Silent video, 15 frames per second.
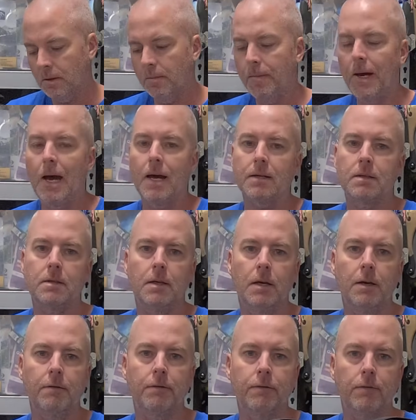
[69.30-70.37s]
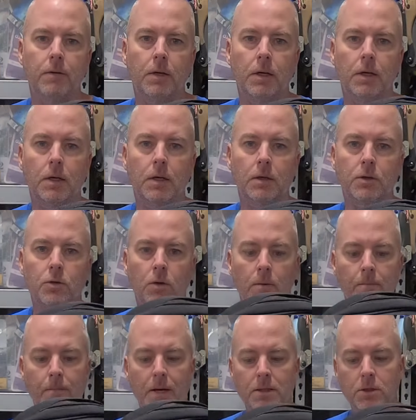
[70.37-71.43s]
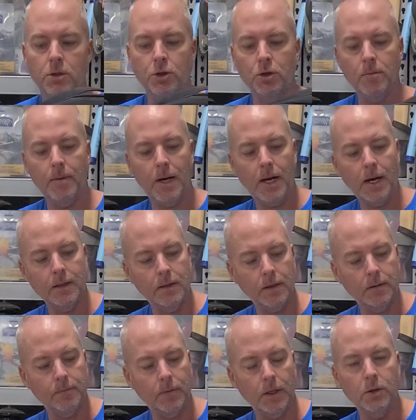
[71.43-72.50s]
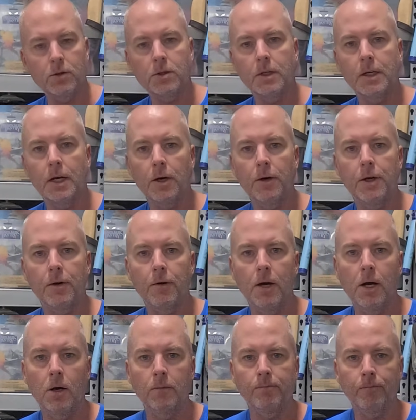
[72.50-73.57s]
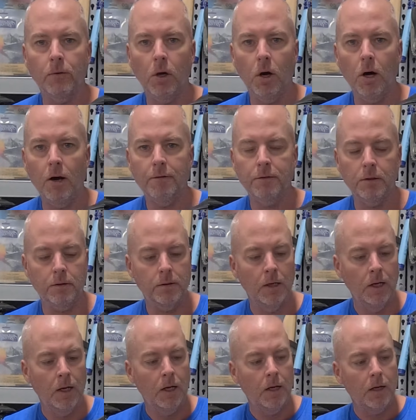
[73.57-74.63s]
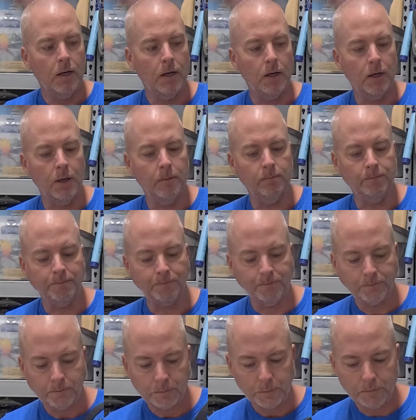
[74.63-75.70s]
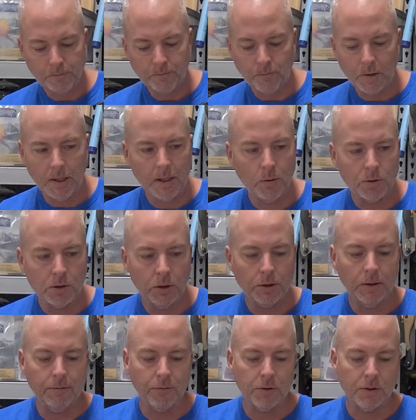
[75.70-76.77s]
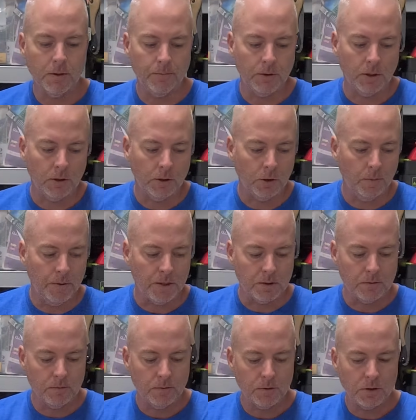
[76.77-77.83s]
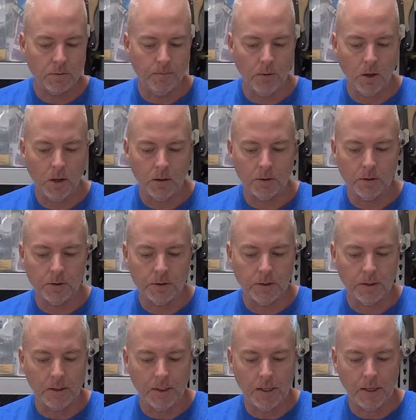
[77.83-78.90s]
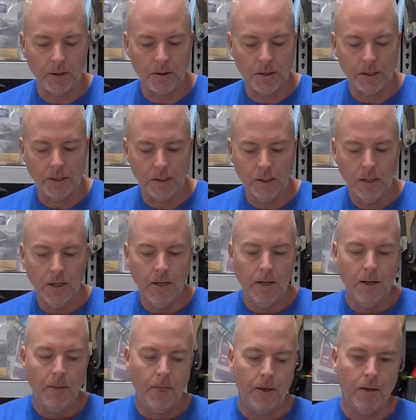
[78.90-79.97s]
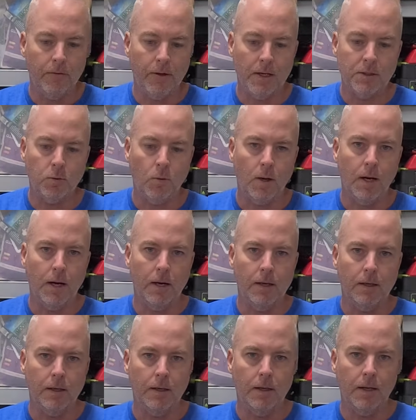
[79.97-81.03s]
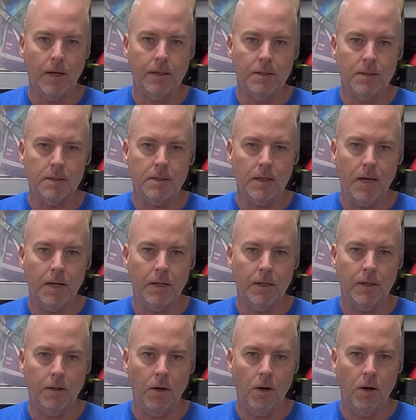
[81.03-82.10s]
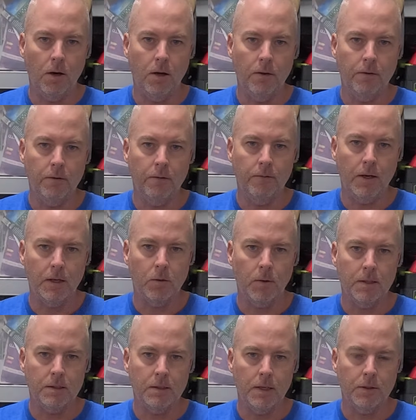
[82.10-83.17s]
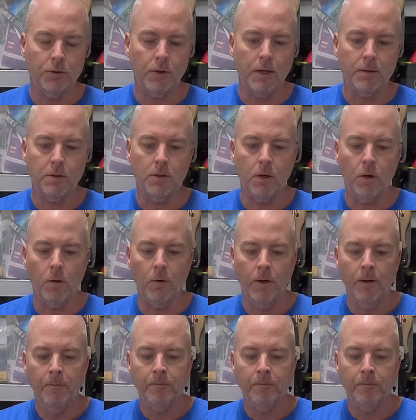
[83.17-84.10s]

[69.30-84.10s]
pack safe sort of messenger bag that I used to carry around often. And I was looking for something a little bit smaller to carry, and that's why I decided on the Vanquest Dendrite. So